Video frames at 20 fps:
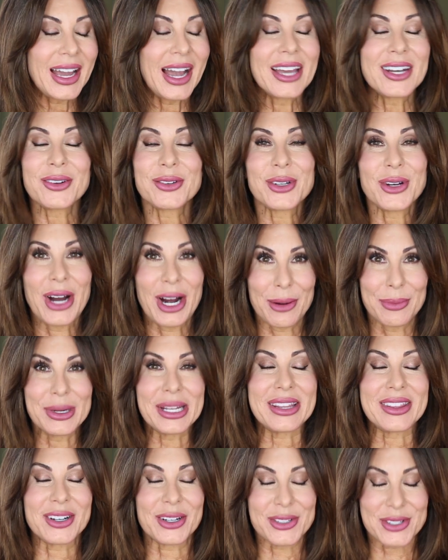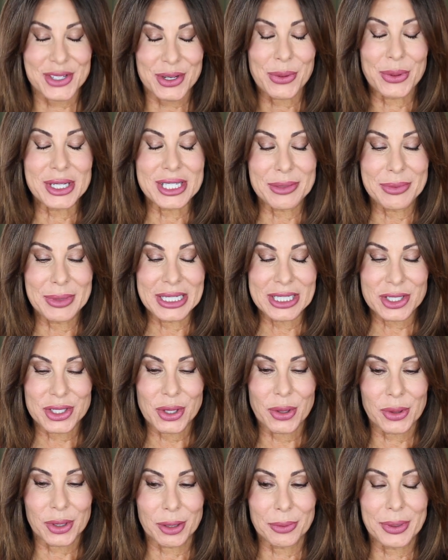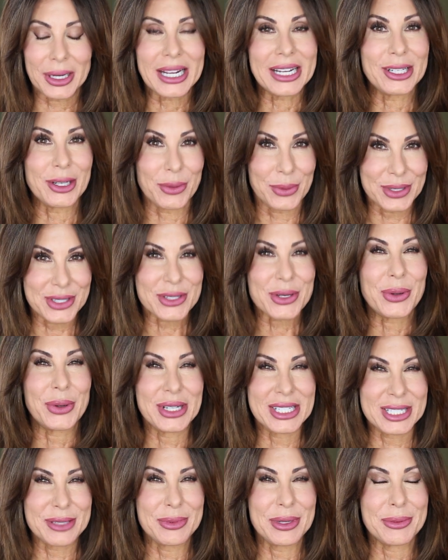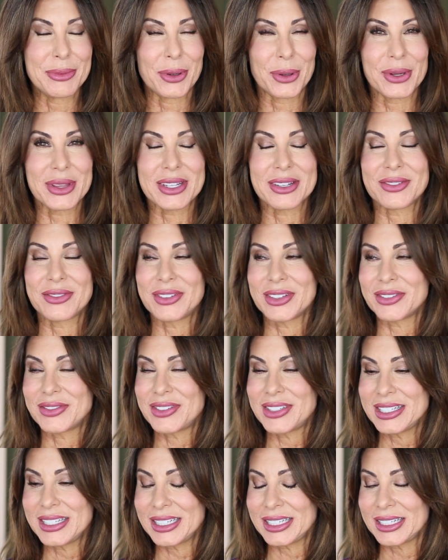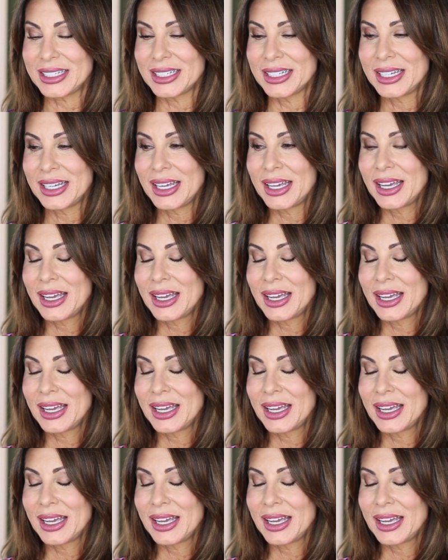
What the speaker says: I don't know how many there's going to be in total, but I know it's going to be more than 15.